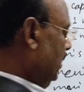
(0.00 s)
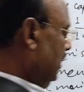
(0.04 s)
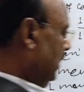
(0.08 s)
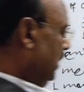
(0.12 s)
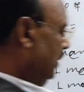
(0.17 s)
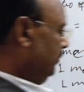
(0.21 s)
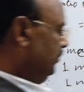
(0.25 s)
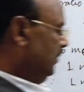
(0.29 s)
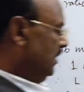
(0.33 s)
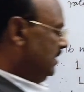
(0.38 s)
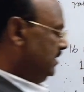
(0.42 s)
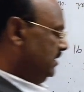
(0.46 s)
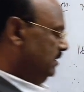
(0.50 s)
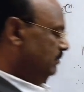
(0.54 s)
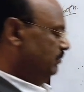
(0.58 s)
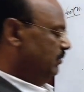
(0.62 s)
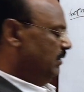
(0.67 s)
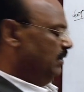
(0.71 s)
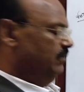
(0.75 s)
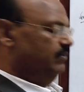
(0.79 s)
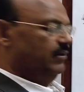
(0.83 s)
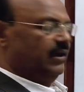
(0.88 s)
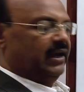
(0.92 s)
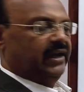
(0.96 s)
After
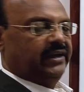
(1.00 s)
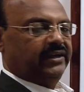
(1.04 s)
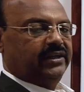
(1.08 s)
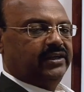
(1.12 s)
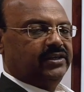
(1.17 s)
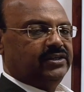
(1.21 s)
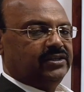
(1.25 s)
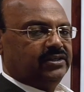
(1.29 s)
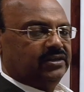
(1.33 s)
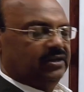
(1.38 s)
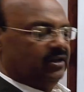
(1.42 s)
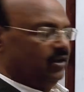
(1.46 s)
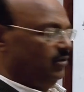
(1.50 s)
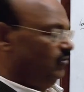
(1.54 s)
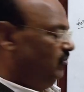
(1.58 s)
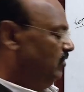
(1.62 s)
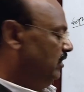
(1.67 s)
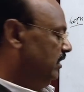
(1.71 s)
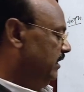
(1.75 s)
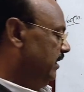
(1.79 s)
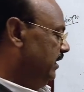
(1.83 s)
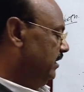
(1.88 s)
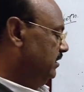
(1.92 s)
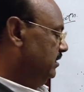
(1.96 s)
simplifying it,
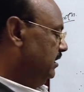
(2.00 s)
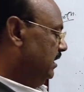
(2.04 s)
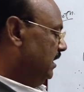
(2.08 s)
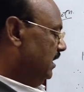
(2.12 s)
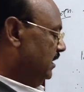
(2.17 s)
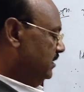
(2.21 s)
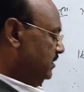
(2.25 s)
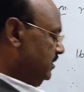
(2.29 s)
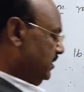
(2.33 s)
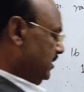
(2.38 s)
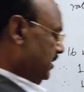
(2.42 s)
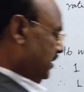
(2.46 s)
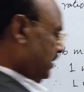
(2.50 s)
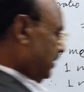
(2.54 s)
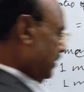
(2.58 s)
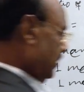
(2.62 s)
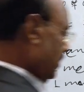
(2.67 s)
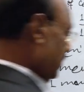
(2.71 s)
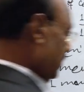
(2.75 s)
we'll get the answer.